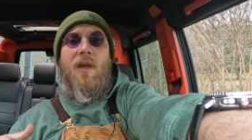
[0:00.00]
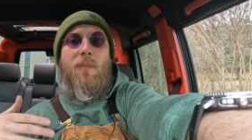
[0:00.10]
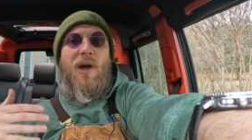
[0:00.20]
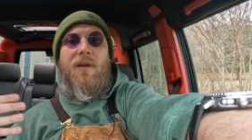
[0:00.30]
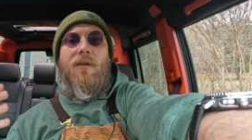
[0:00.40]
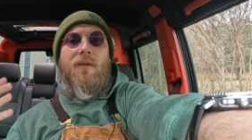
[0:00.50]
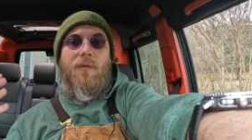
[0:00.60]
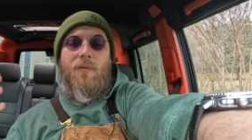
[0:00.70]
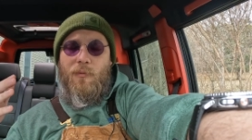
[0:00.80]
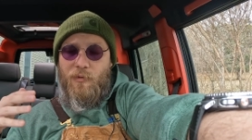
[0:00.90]
But
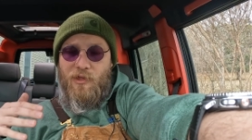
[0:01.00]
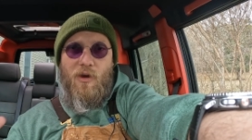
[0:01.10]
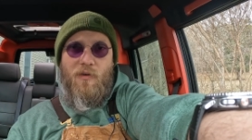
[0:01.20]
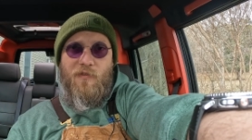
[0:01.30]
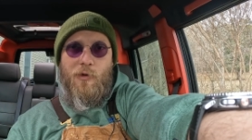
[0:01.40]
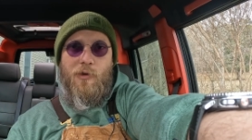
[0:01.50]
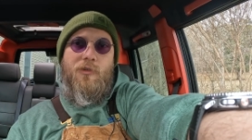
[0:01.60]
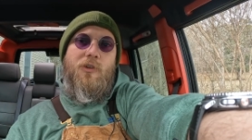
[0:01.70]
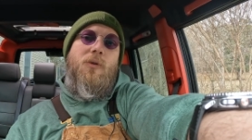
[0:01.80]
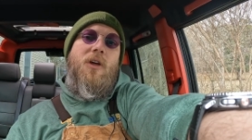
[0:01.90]
with all further
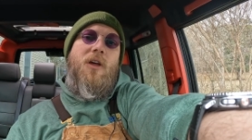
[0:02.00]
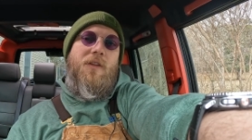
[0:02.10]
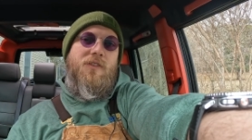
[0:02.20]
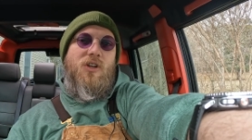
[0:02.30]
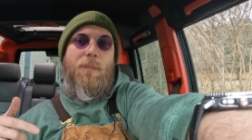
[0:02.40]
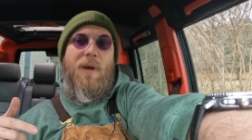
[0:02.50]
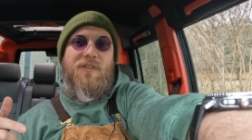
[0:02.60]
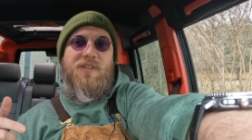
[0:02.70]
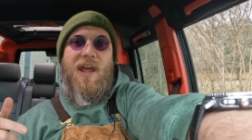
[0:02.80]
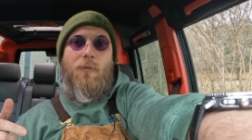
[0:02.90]
ado, let's jump
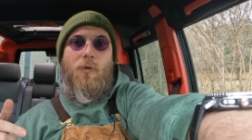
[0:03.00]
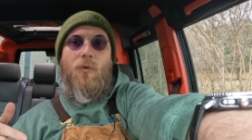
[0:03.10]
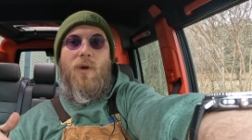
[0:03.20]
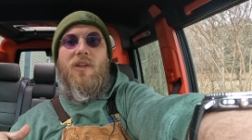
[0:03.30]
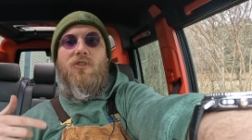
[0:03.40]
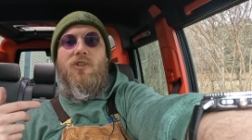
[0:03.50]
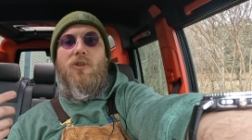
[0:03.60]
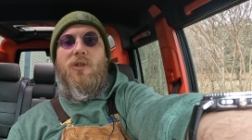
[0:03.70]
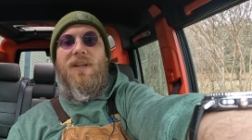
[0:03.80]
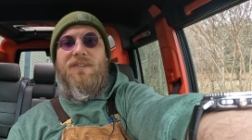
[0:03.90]
outside real quick and show
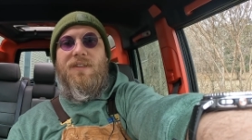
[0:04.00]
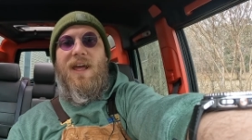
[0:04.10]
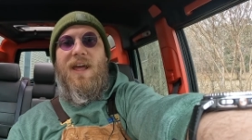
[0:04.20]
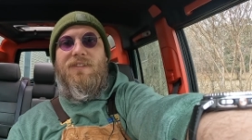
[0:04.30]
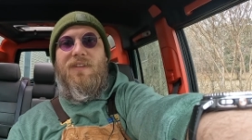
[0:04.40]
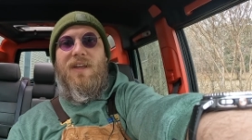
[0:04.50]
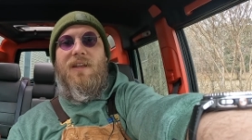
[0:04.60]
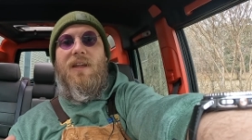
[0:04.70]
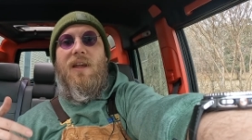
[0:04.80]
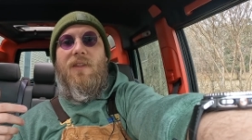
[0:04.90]
you guys the last
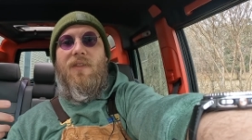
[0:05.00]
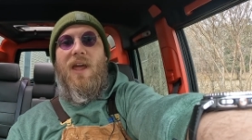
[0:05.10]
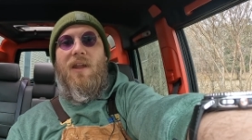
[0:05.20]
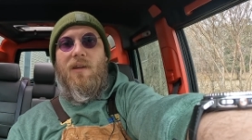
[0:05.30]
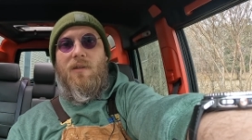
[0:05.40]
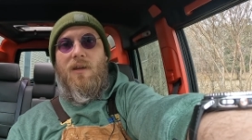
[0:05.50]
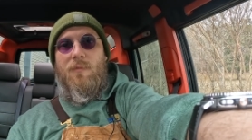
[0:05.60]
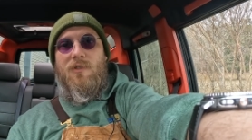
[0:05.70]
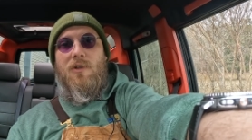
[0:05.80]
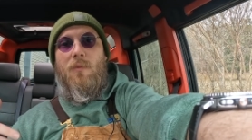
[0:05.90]
thing that it
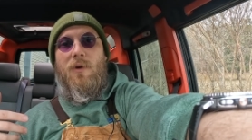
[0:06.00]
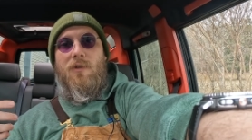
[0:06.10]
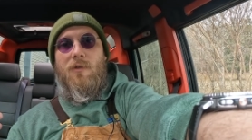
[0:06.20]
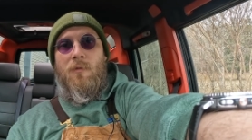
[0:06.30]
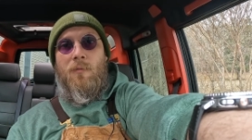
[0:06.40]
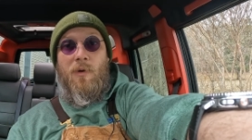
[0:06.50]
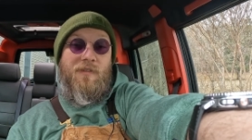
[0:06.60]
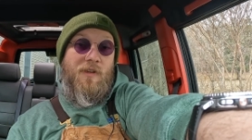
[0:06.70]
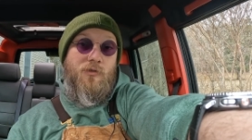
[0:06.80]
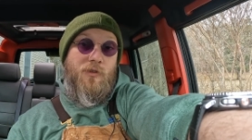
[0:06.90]
comes to when you're
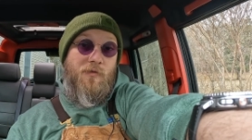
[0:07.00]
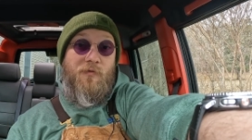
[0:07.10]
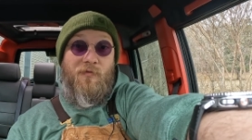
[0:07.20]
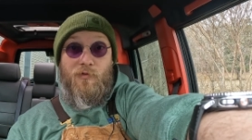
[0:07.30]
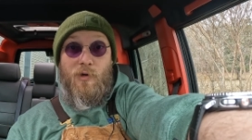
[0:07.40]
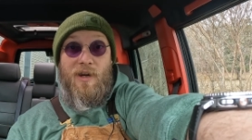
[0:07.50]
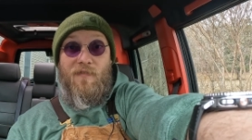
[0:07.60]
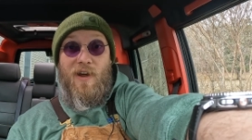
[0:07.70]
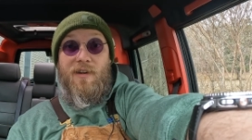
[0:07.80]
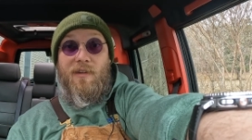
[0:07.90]
essentially trying to
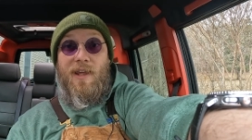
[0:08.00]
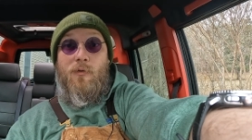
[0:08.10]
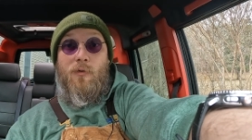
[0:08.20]
find a Land